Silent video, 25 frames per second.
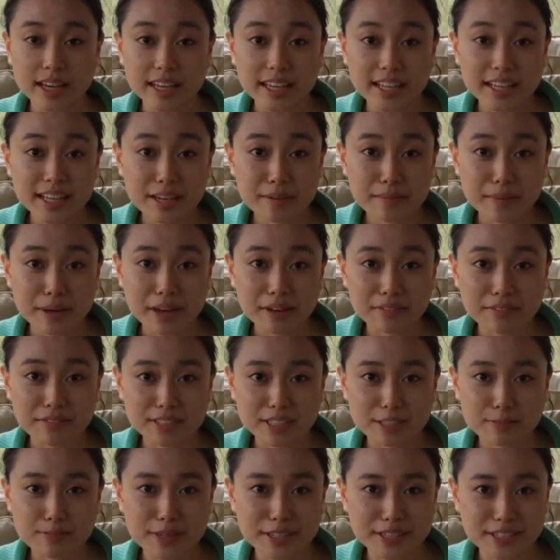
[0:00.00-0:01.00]
EMF
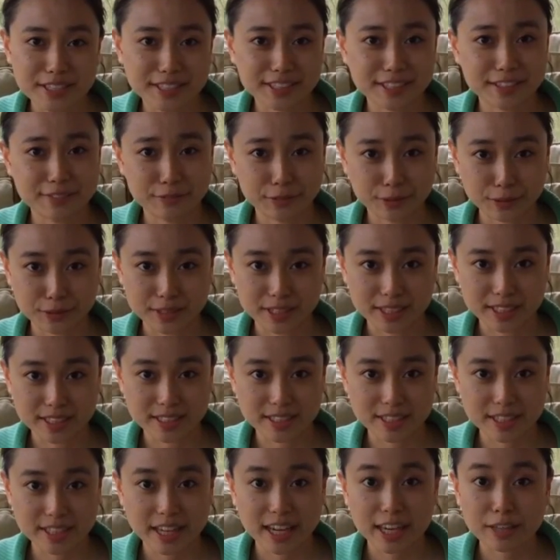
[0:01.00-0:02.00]
is basically
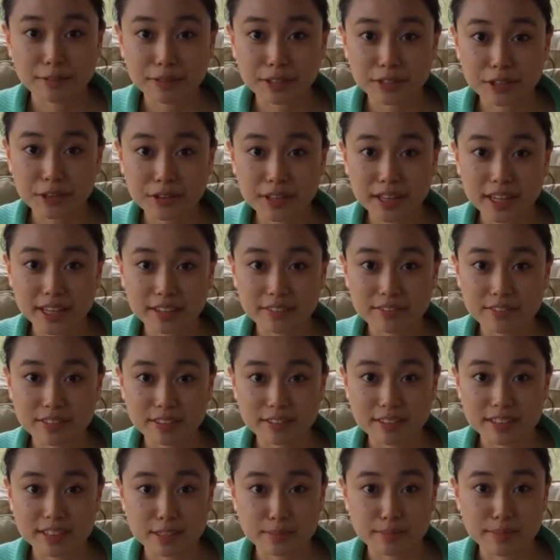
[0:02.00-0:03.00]
voltage, and we know that if
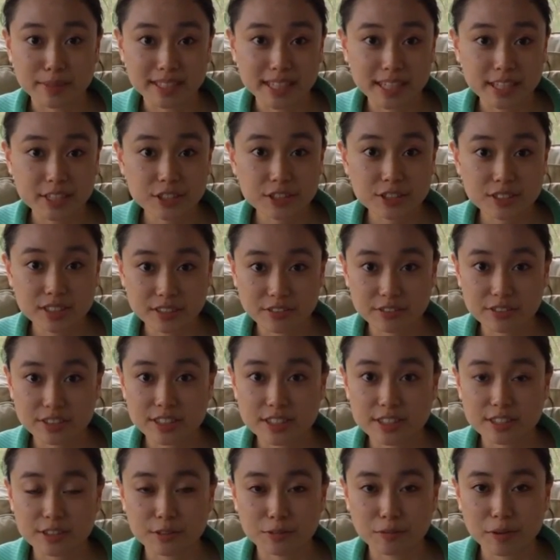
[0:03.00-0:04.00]
there is a potential
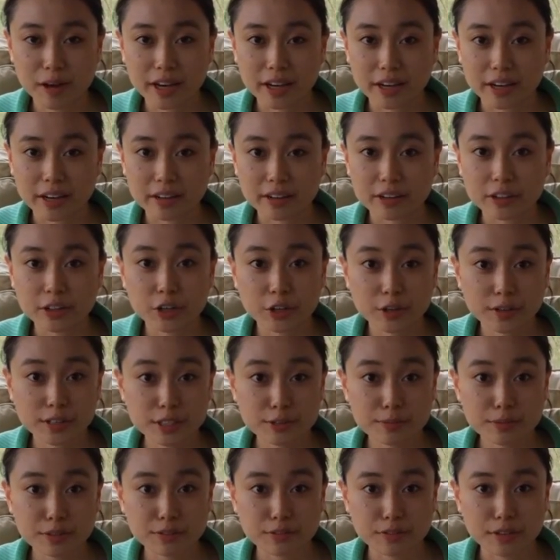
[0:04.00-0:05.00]
difference in a wire,
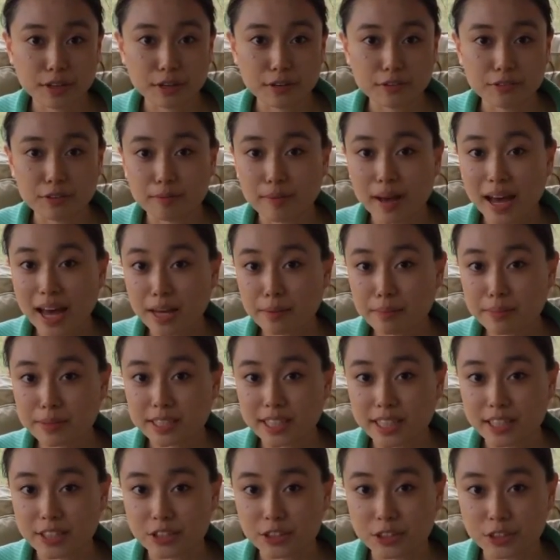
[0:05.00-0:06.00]
current will flow from high
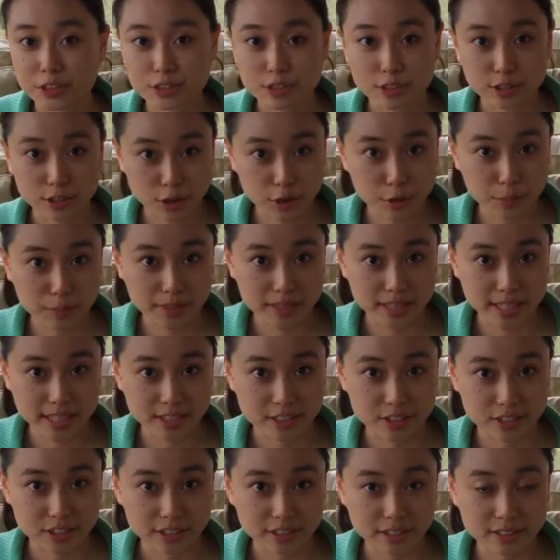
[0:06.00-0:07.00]
potential to low
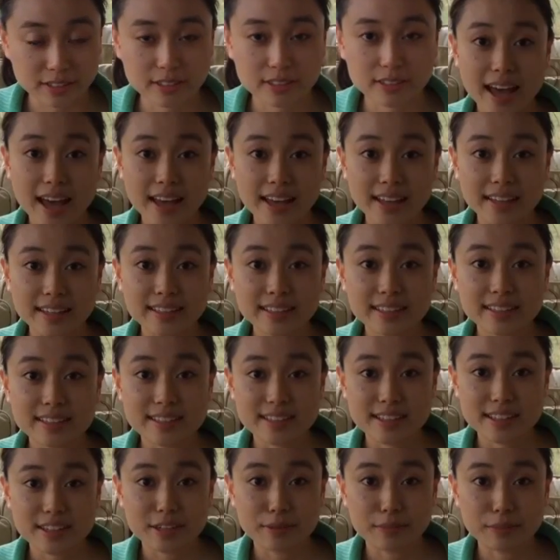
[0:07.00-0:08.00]
potential. N is
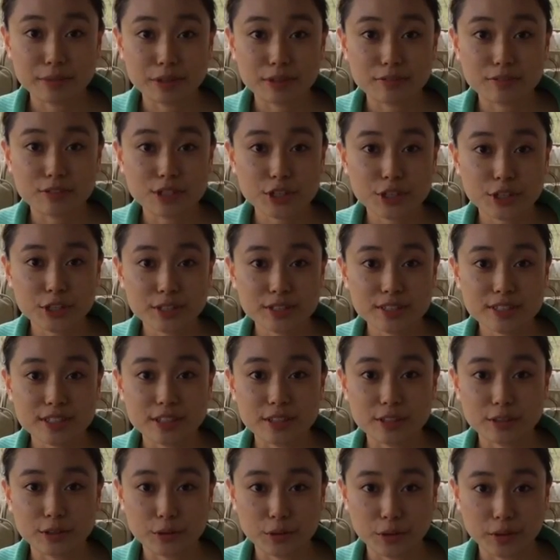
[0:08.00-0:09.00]
the number of turns
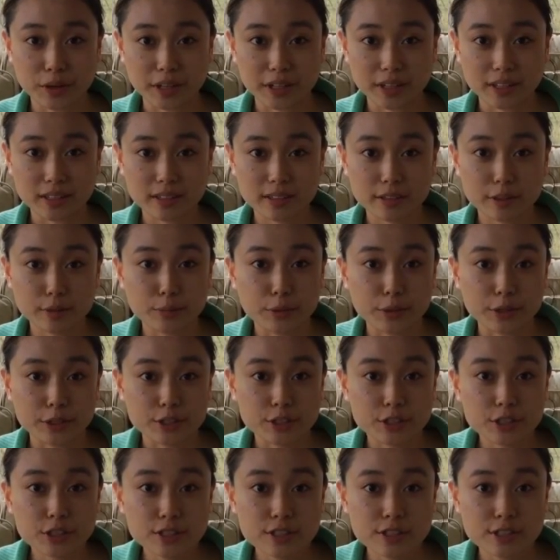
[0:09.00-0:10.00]
in the coil. The more
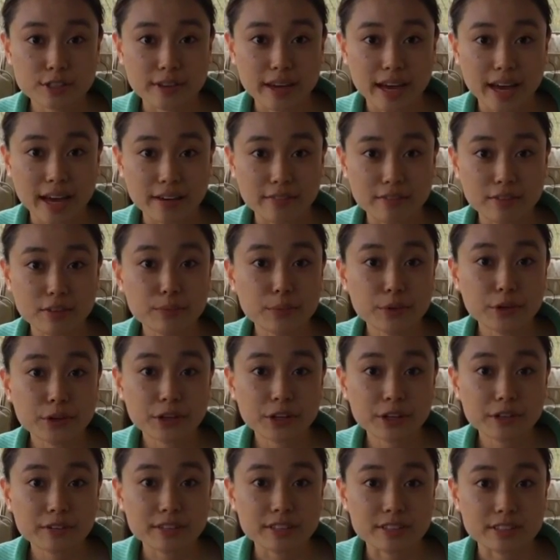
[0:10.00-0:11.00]
turns you have, the more
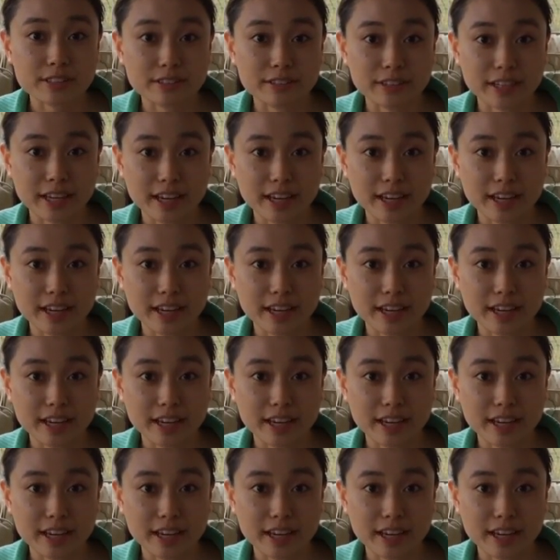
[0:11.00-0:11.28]
current you'll